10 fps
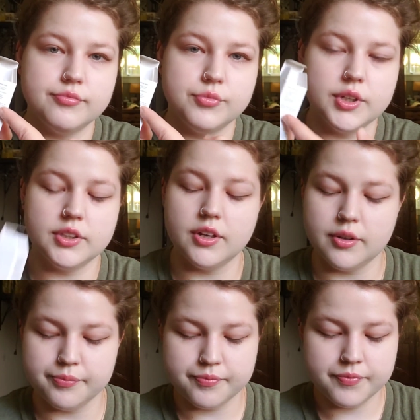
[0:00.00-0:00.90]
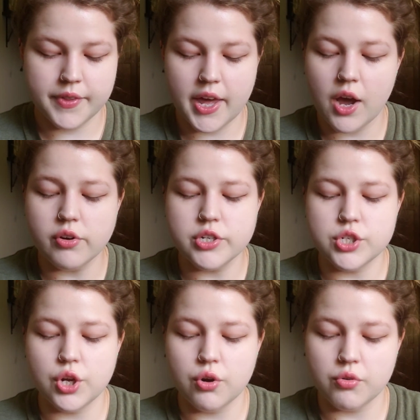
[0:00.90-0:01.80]
Right there. How could
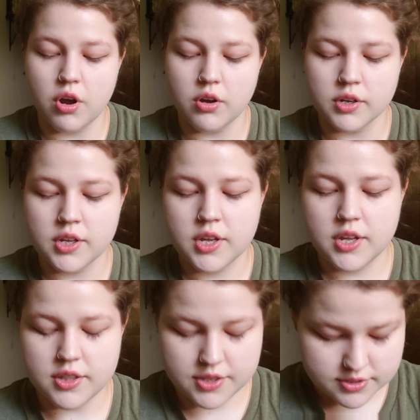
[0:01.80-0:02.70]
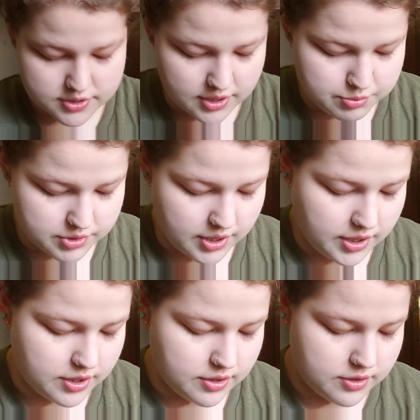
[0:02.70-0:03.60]
you go wrong? This seems like